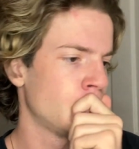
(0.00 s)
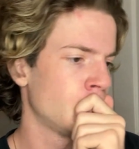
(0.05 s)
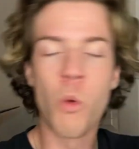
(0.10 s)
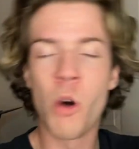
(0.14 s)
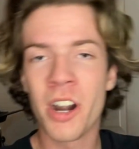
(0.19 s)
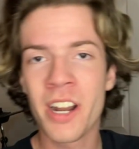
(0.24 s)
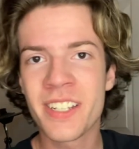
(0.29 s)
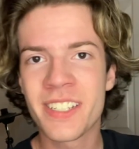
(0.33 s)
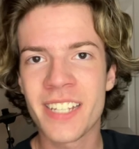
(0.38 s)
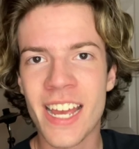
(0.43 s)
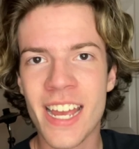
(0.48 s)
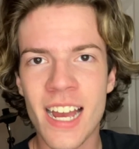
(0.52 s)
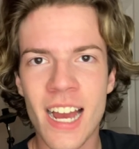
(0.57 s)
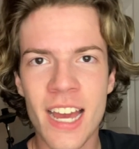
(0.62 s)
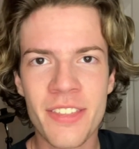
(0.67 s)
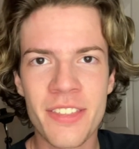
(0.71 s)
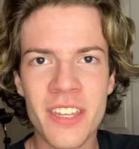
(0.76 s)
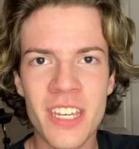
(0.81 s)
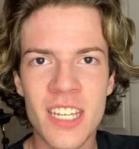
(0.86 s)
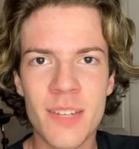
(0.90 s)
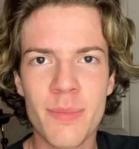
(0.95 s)
What does AI
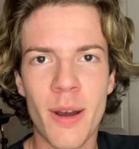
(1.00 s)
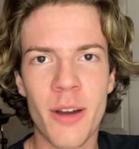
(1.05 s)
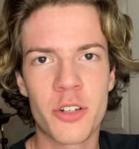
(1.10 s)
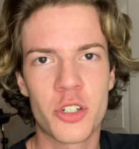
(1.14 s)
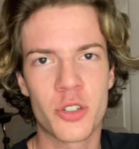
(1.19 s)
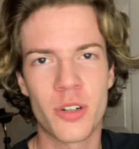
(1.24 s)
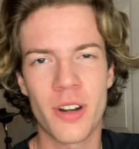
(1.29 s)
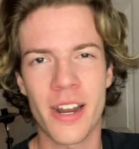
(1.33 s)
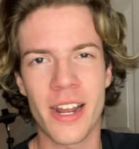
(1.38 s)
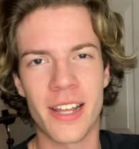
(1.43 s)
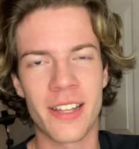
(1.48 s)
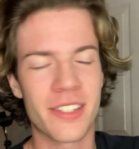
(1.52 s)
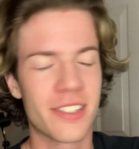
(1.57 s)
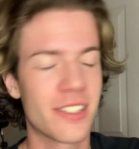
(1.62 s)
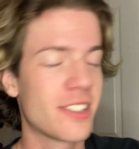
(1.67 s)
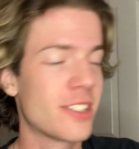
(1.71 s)
think about trains?